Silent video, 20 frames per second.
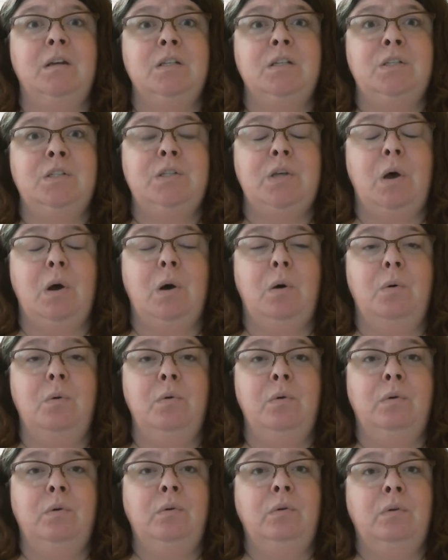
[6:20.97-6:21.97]

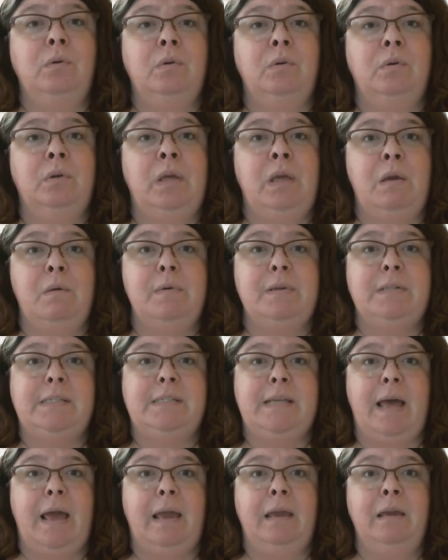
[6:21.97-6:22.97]
So he would
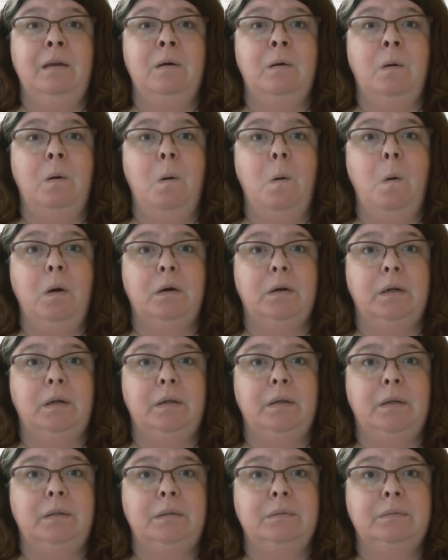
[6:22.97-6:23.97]
say
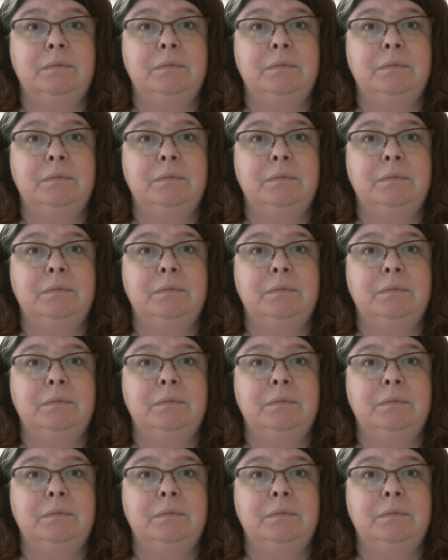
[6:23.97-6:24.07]
orc.